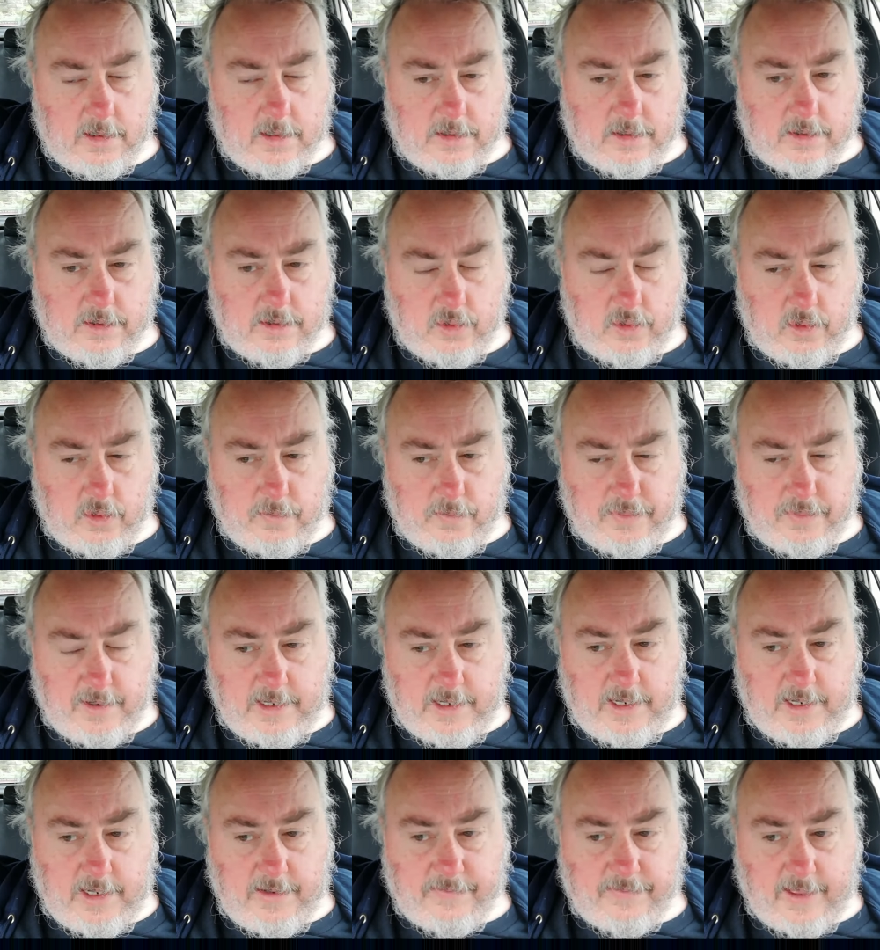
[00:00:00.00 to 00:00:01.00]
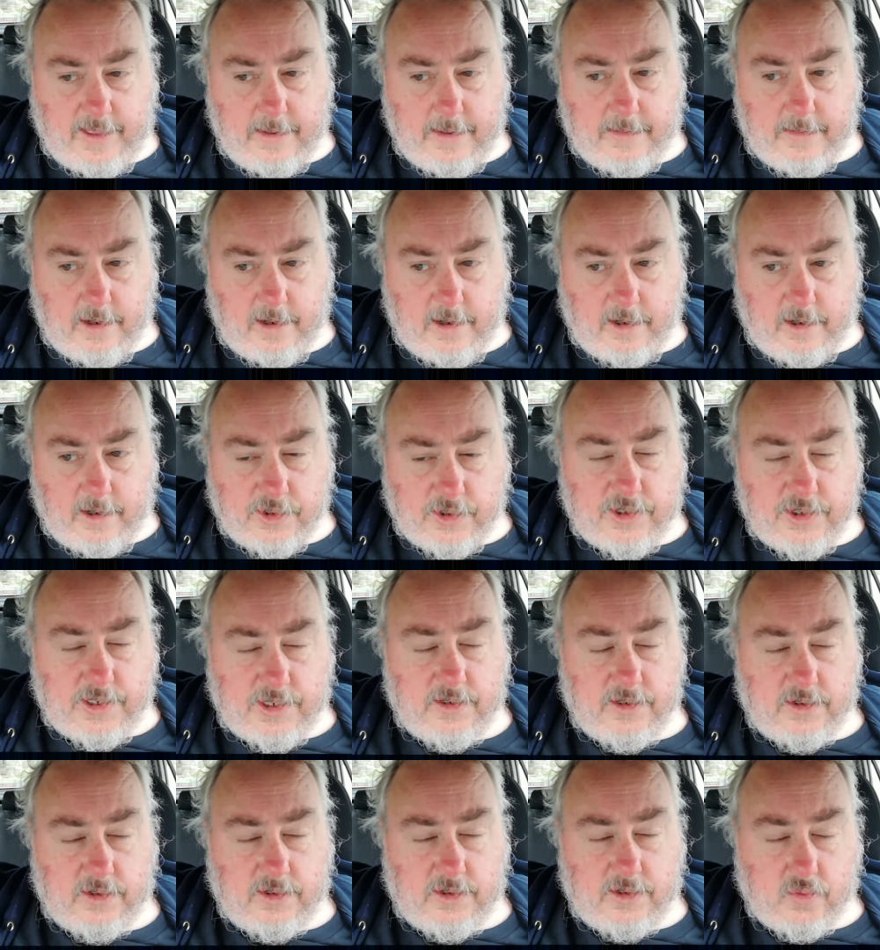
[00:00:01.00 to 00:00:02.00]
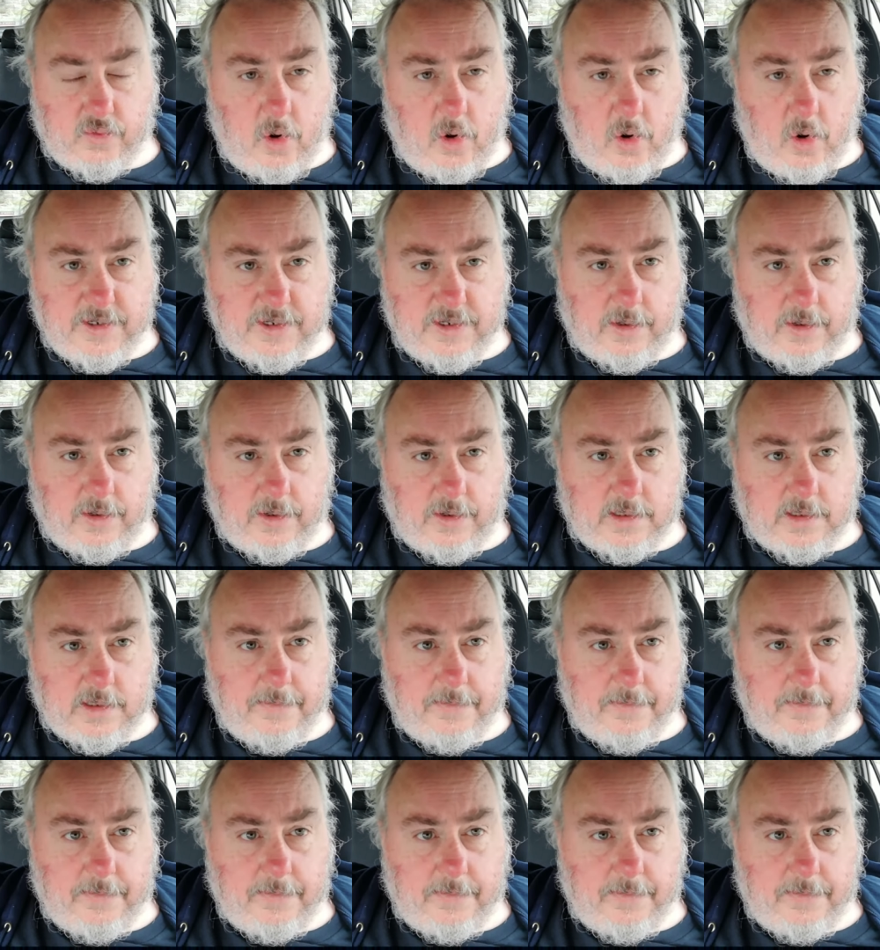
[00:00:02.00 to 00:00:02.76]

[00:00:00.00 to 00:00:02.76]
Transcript: to believe that there are such things as chromosomes?